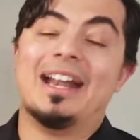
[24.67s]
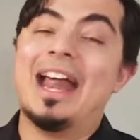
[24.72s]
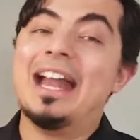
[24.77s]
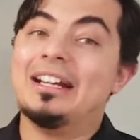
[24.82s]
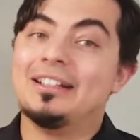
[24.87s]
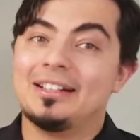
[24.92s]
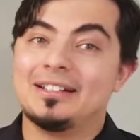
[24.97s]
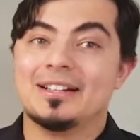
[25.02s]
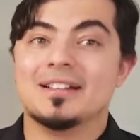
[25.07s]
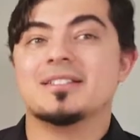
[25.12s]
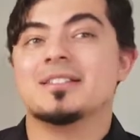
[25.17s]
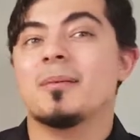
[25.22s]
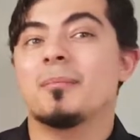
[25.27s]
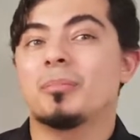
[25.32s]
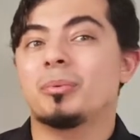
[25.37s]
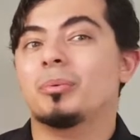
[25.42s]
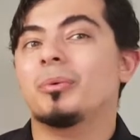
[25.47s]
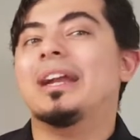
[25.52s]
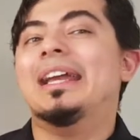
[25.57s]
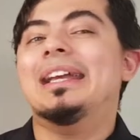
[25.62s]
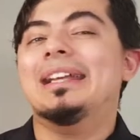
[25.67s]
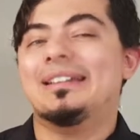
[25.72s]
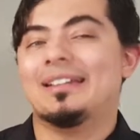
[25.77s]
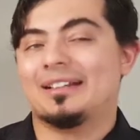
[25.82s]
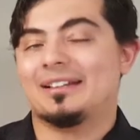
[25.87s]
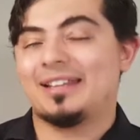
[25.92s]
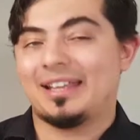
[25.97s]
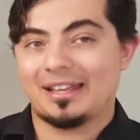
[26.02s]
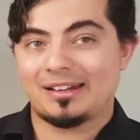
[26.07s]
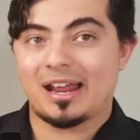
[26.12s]
and anything that's
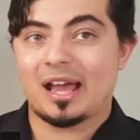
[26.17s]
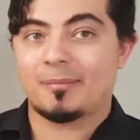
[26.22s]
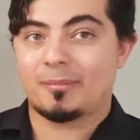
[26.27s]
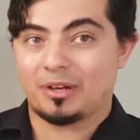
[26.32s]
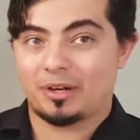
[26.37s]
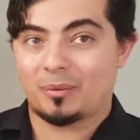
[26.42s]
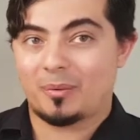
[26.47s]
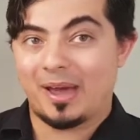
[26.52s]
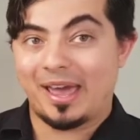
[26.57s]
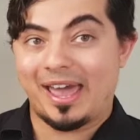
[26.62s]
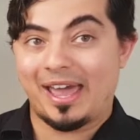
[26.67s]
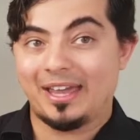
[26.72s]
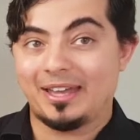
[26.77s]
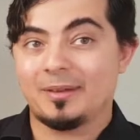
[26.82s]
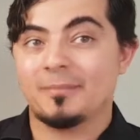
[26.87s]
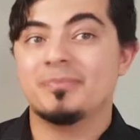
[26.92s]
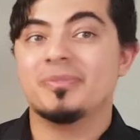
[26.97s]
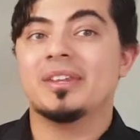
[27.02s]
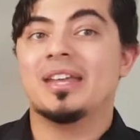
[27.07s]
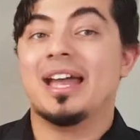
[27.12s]
abrading the enamel away